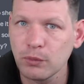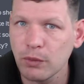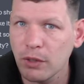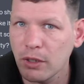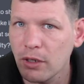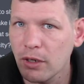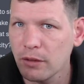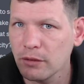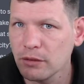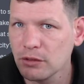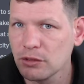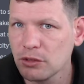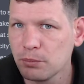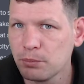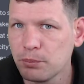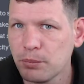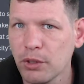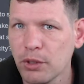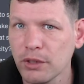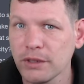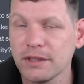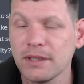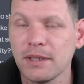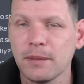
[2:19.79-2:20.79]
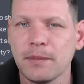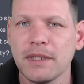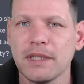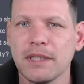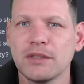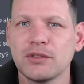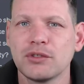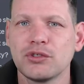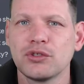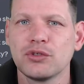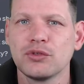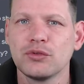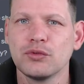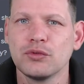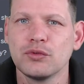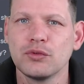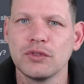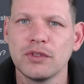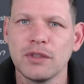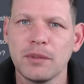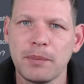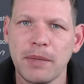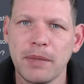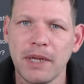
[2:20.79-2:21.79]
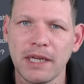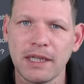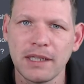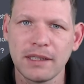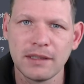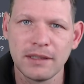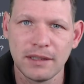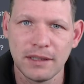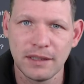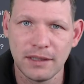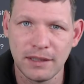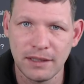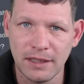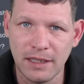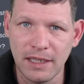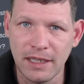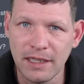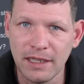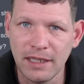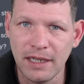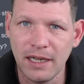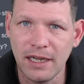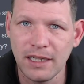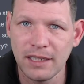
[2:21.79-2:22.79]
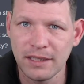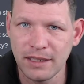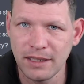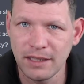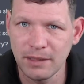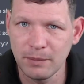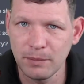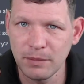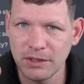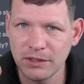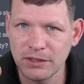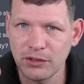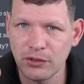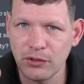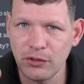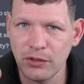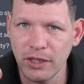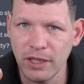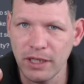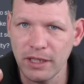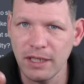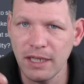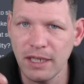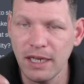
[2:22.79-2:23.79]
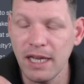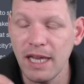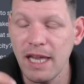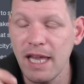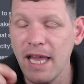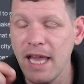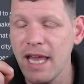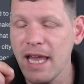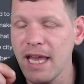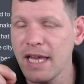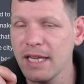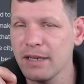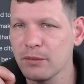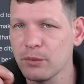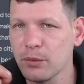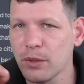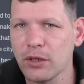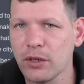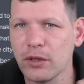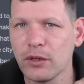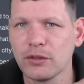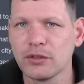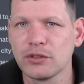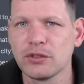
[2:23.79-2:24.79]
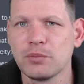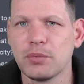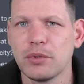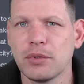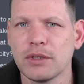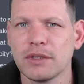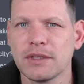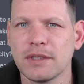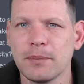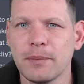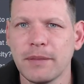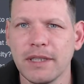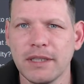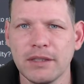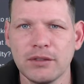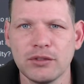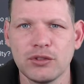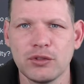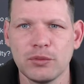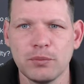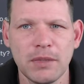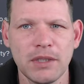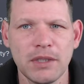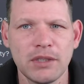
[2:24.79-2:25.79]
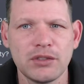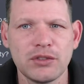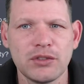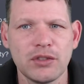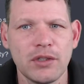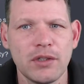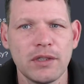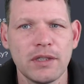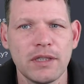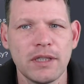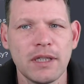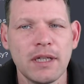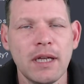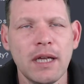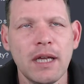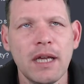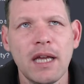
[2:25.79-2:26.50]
We're going to put them into the Bing AI image creator, and we're going to put them into Midjourney.